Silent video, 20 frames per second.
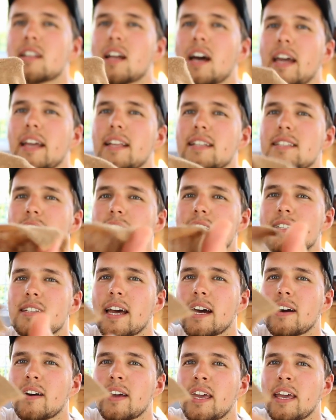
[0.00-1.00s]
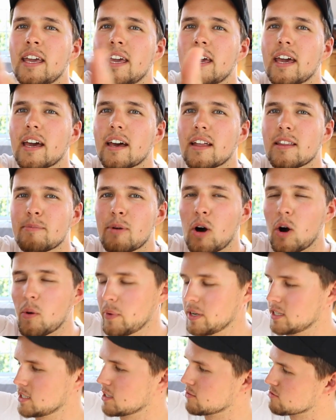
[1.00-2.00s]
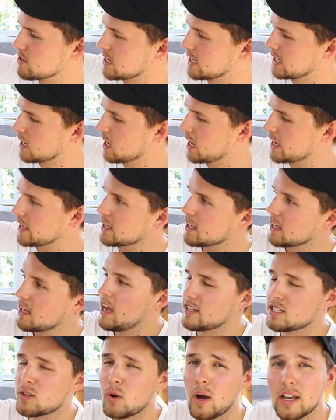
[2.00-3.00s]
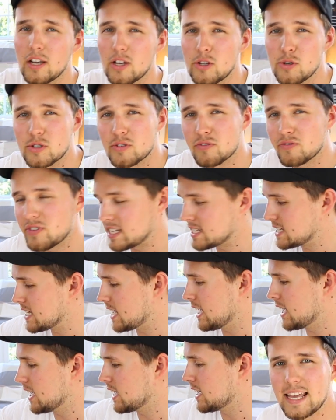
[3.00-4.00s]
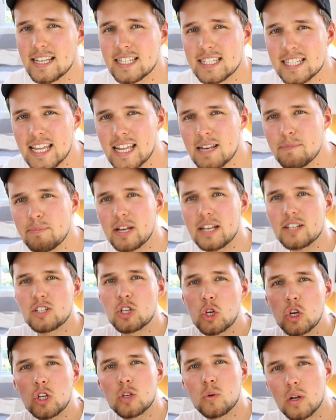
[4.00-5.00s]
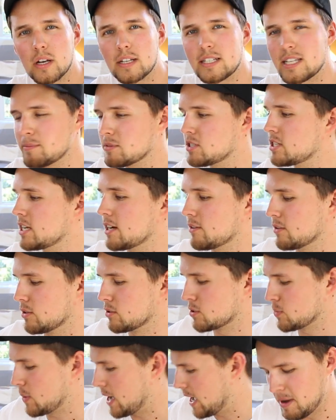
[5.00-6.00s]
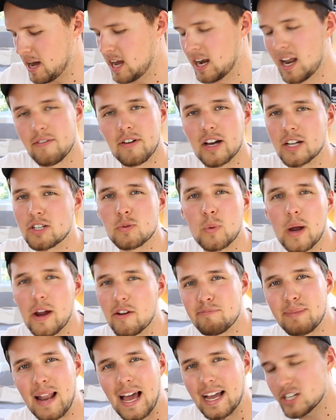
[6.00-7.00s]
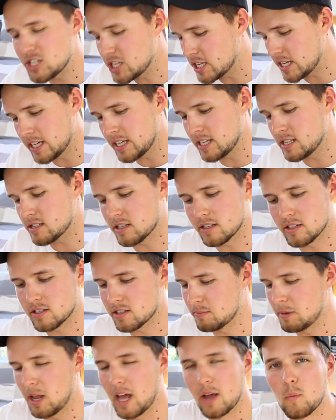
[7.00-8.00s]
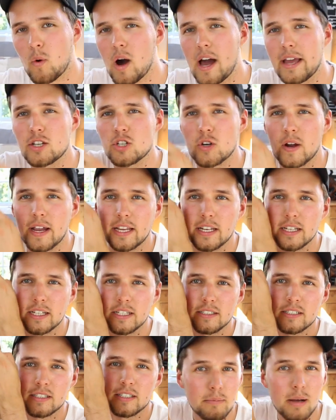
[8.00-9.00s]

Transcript: like detail here at the bottom which I really like it's quite loose fitting it's thin but it's a good quality material as well I love it I just wear it with black jeans and some like white trainers